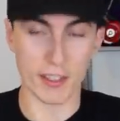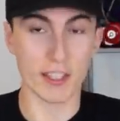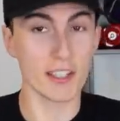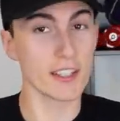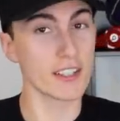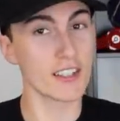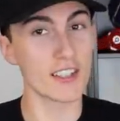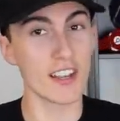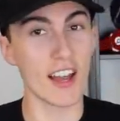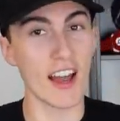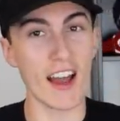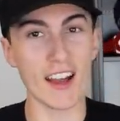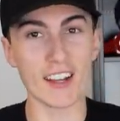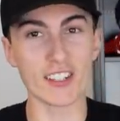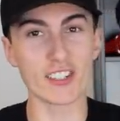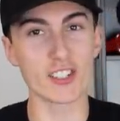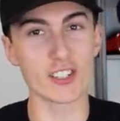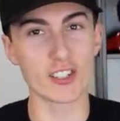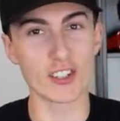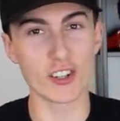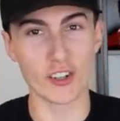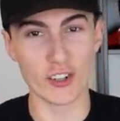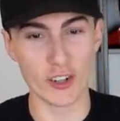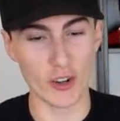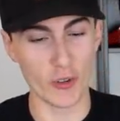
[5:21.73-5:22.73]
This has actually
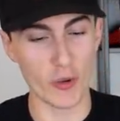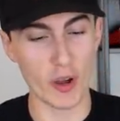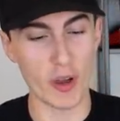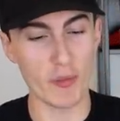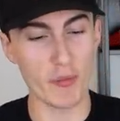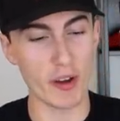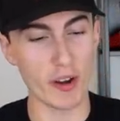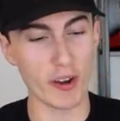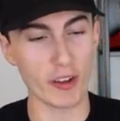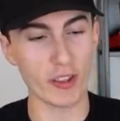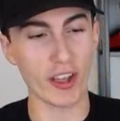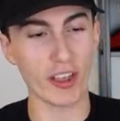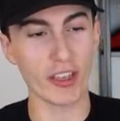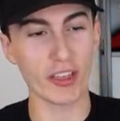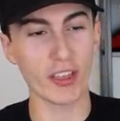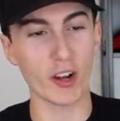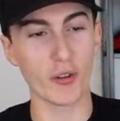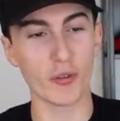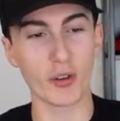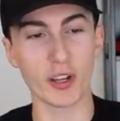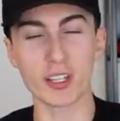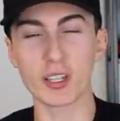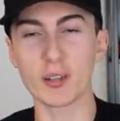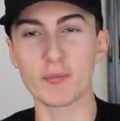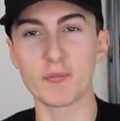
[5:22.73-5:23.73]
turned out way better than I thought.
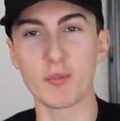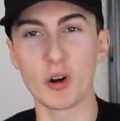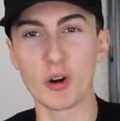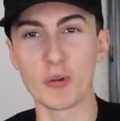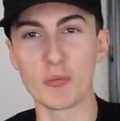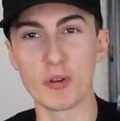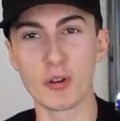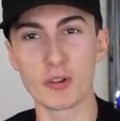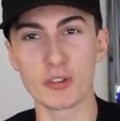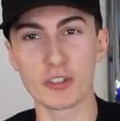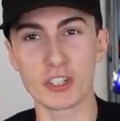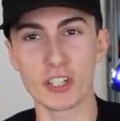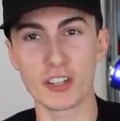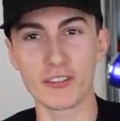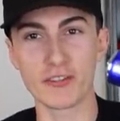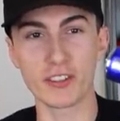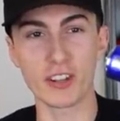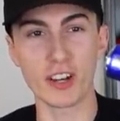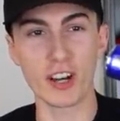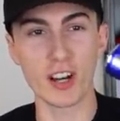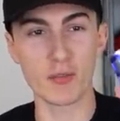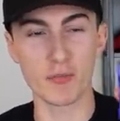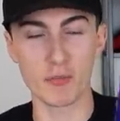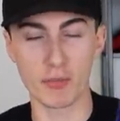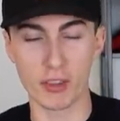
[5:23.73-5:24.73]
We got the Momo shift
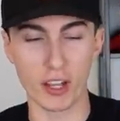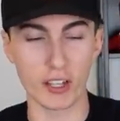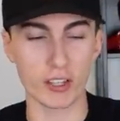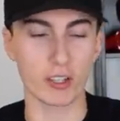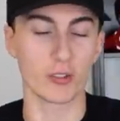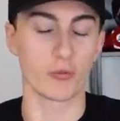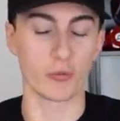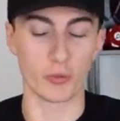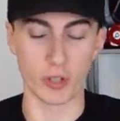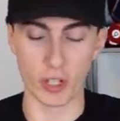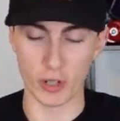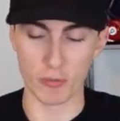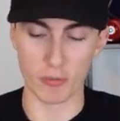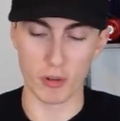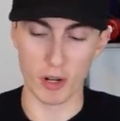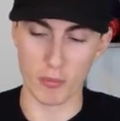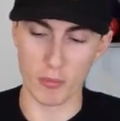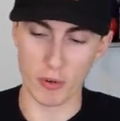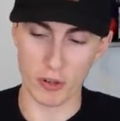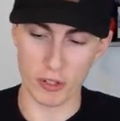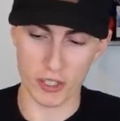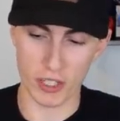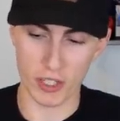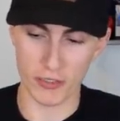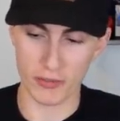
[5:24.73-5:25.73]
knob. Not the real
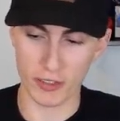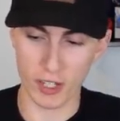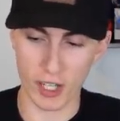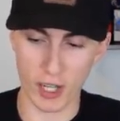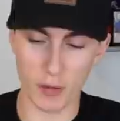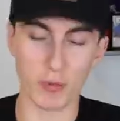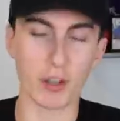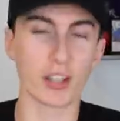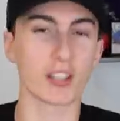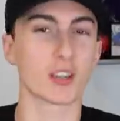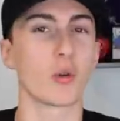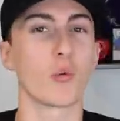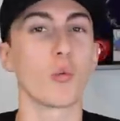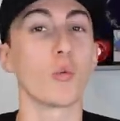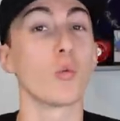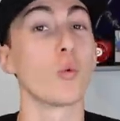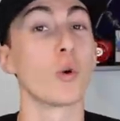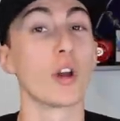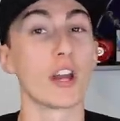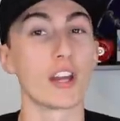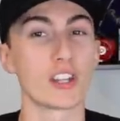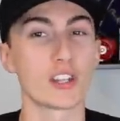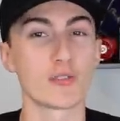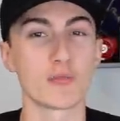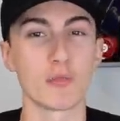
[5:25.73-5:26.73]
Momo shift knob. We got the
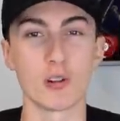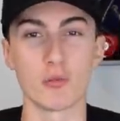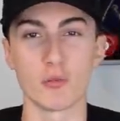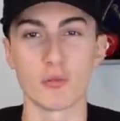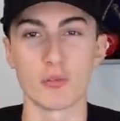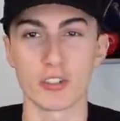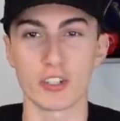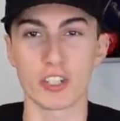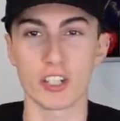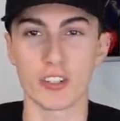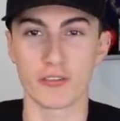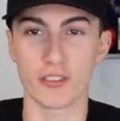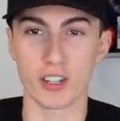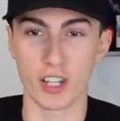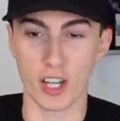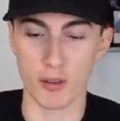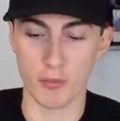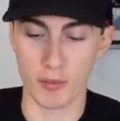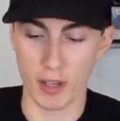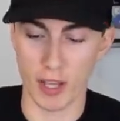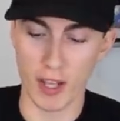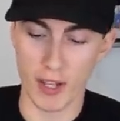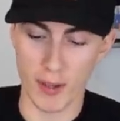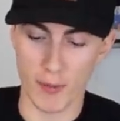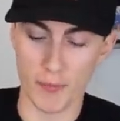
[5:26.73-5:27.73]
Wish Momo shift knob.